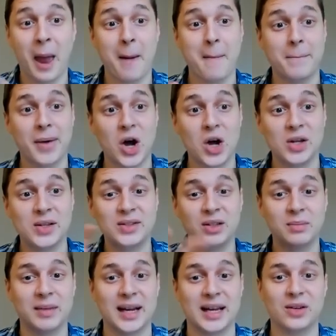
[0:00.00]
Ponds are
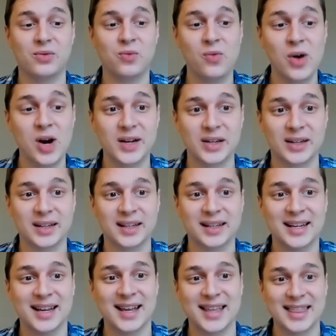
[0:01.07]
made of water.
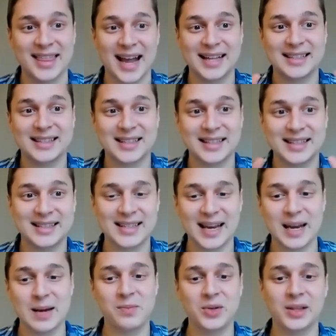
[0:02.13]
That's the
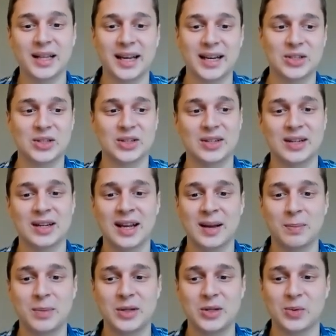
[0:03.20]
same relation
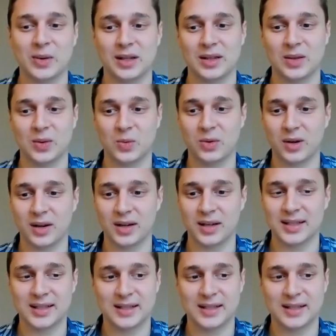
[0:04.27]
between the words.